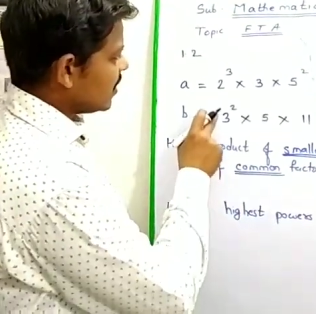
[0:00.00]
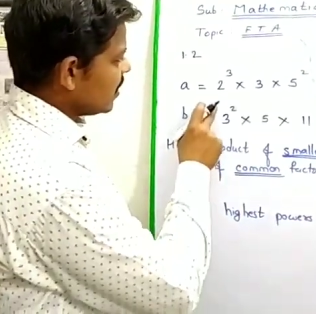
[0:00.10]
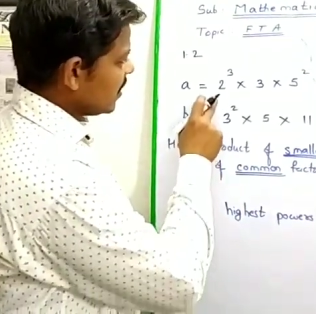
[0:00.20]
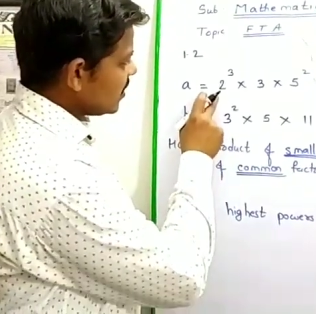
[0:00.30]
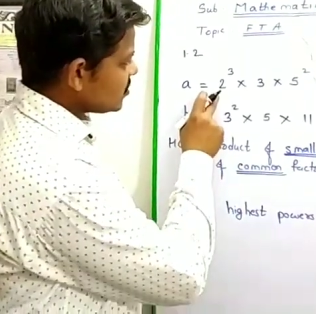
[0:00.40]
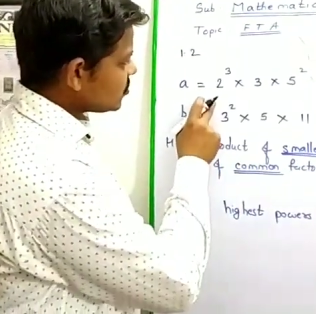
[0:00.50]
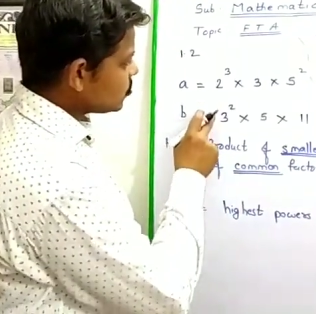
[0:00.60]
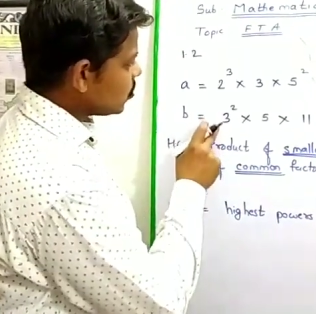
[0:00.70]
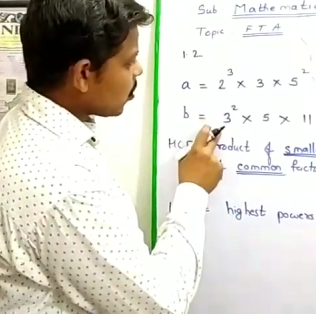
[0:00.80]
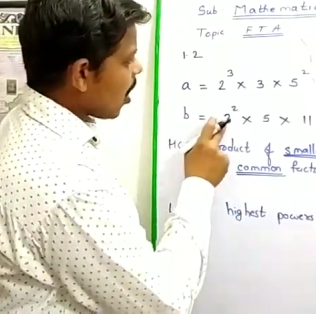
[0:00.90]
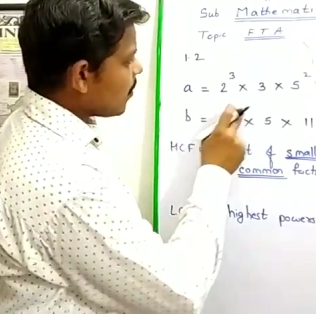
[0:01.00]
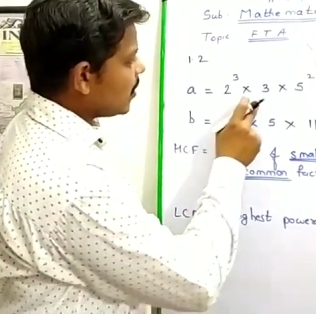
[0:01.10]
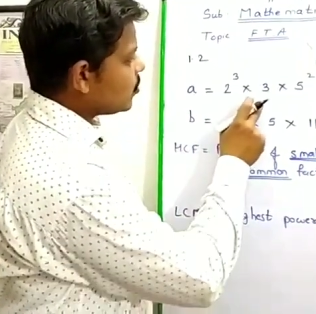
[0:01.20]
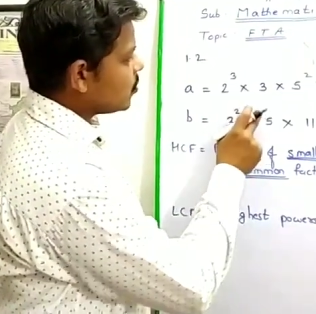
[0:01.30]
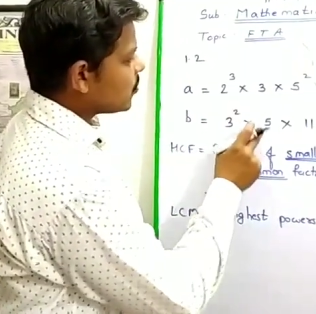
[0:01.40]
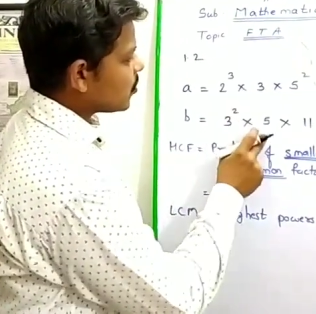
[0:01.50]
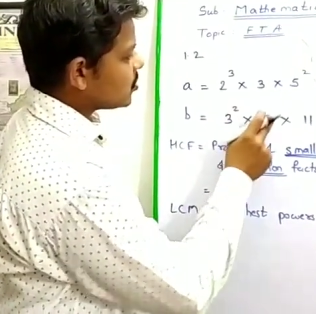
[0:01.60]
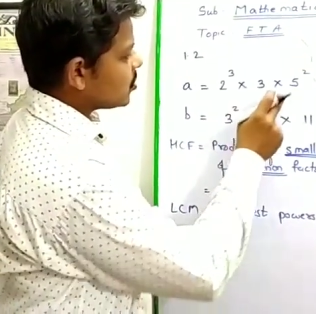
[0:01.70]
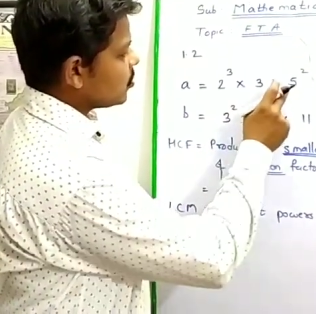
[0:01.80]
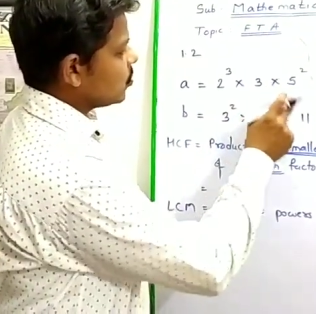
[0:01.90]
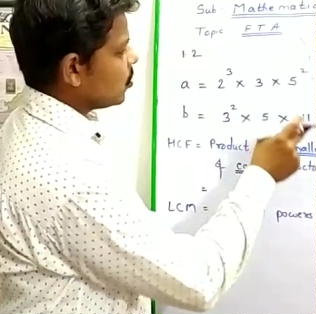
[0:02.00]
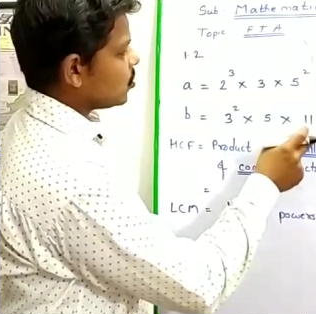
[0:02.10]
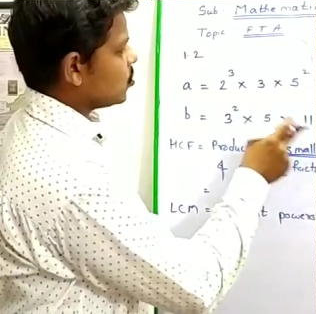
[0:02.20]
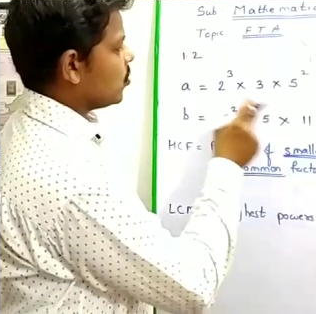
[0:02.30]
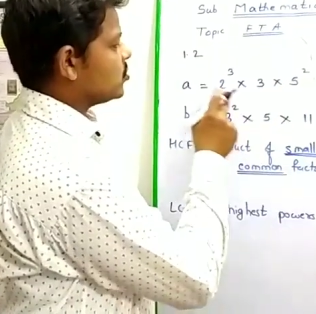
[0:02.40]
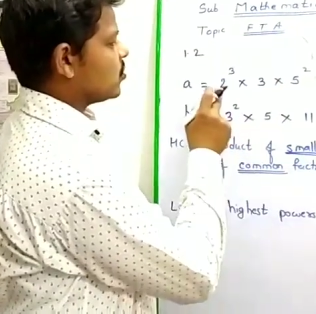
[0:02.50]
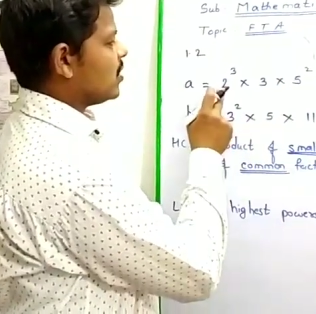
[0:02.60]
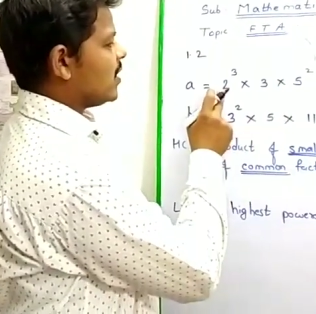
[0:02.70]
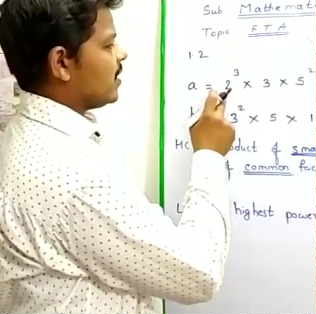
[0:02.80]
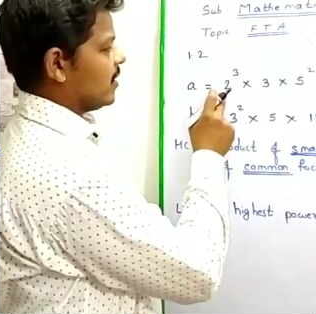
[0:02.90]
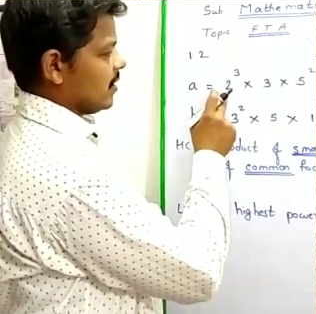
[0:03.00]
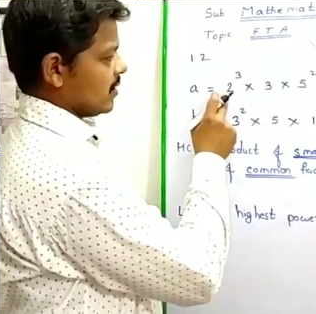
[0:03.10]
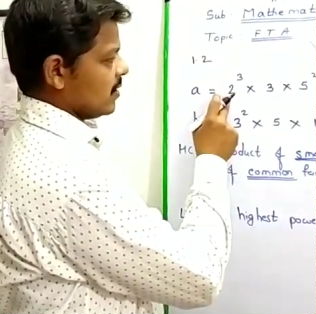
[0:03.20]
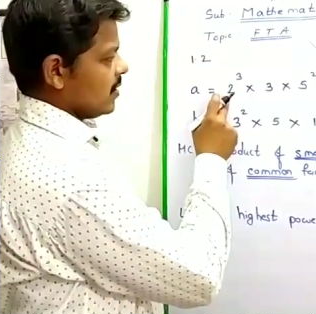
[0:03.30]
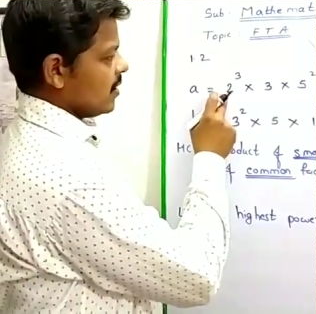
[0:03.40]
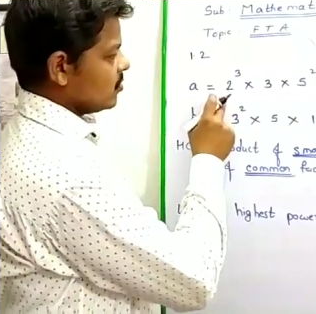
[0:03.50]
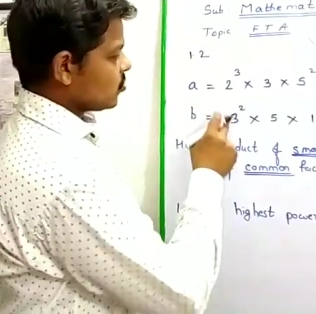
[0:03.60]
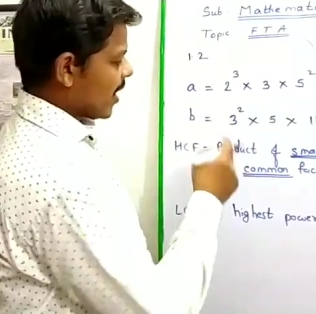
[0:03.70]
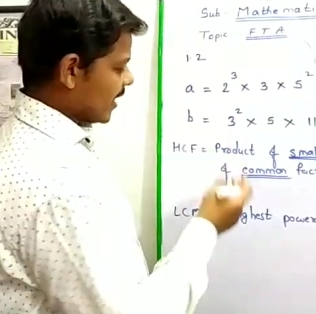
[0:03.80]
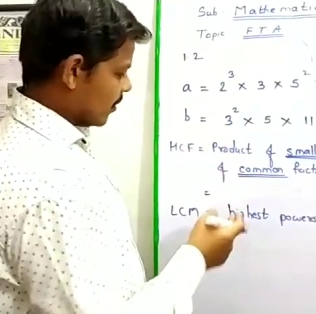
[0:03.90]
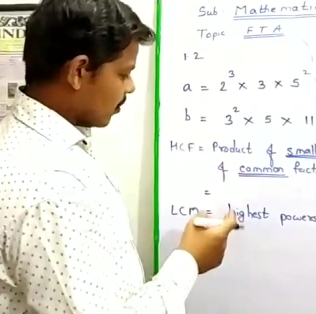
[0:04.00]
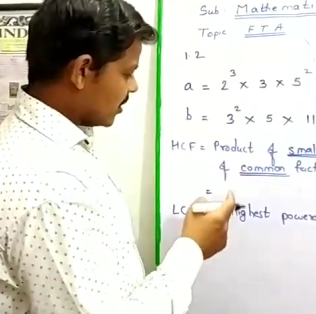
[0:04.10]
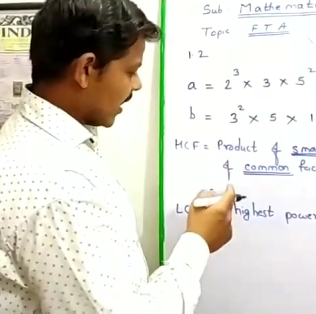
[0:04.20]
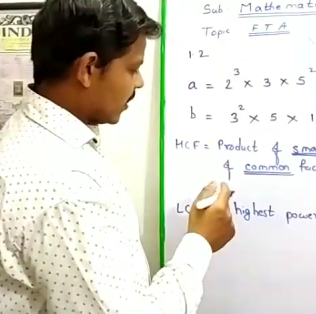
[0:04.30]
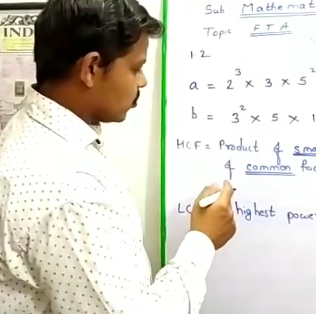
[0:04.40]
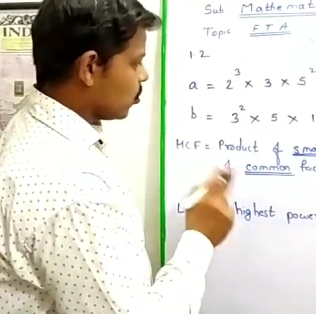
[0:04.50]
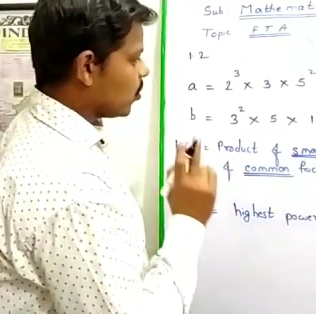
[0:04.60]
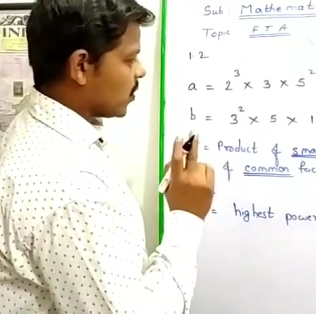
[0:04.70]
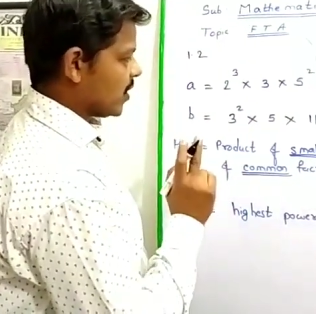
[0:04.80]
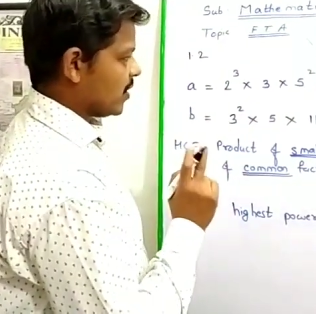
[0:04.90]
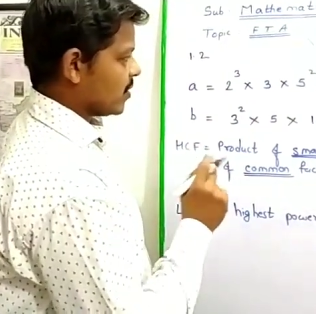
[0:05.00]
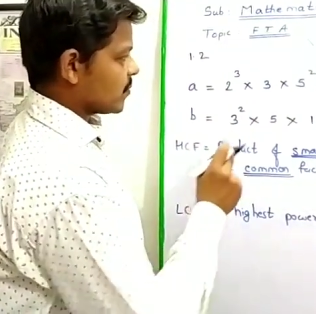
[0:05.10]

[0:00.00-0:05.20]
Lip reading: Is 2 common to both? No, 2 is only here. So I cannot take 2 over here.